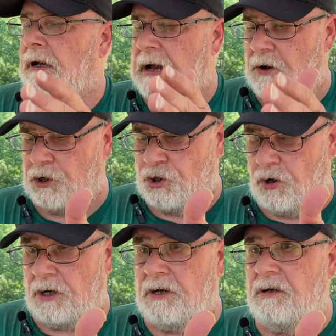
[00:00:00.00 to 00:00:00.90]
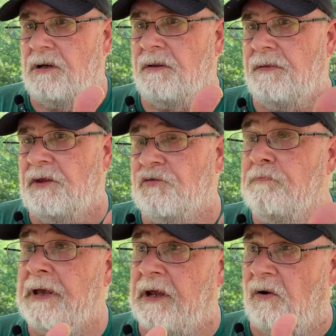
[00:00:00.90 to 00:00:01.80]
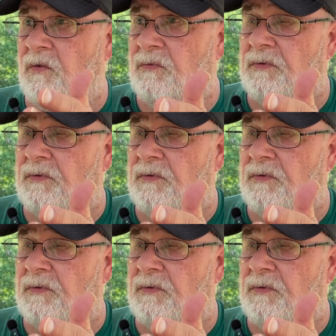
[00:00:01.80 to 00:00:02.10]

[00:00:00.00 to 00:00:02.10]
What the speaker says: how to cook this meal.